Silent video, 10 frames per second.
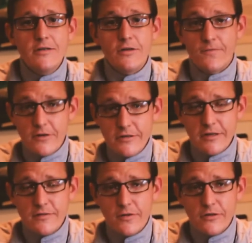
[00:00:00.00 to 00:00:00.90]
So, first
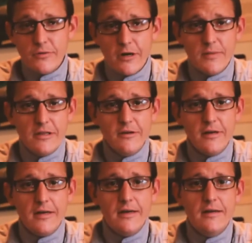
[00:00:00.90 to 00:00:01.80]
things first, we're going to be
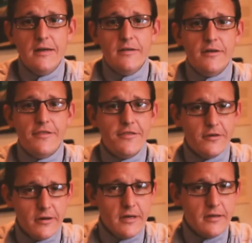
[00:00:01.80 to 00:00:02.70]
looking at the
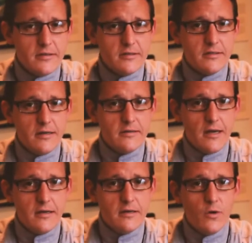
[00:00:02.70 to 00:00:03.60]
30th
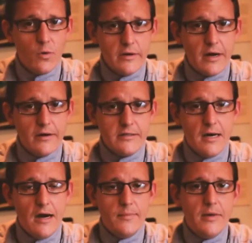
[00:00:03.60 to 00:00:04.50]
Sunday in ordinary
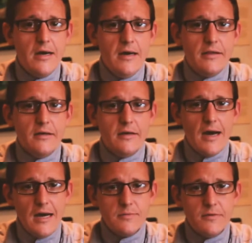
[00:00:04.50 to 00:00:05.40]
time, and the
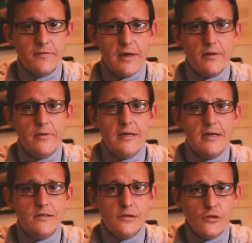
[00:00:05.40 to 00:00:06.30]
gospel for that week
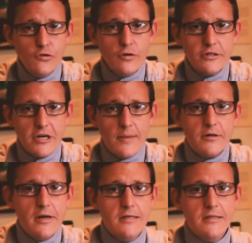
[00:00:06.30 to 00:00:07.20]
is Luke
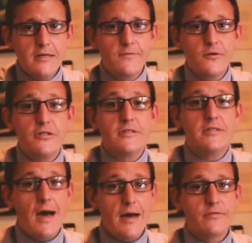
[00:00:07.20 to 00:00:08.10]
chapter 18, verses
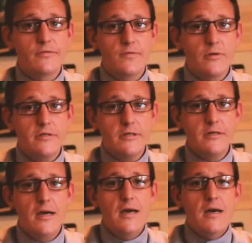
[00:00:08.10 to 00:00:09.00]
9 through 14.
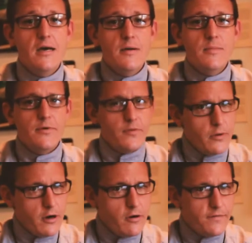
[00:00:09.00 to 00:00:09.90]
Before
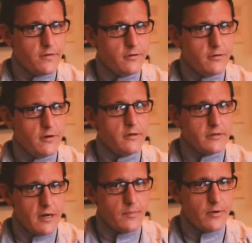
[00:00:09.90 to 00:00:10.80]
we go any further, though, let's
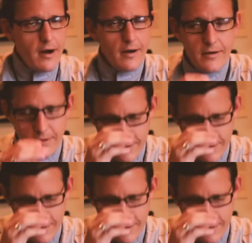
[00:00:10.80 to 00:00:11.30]
say a prayer.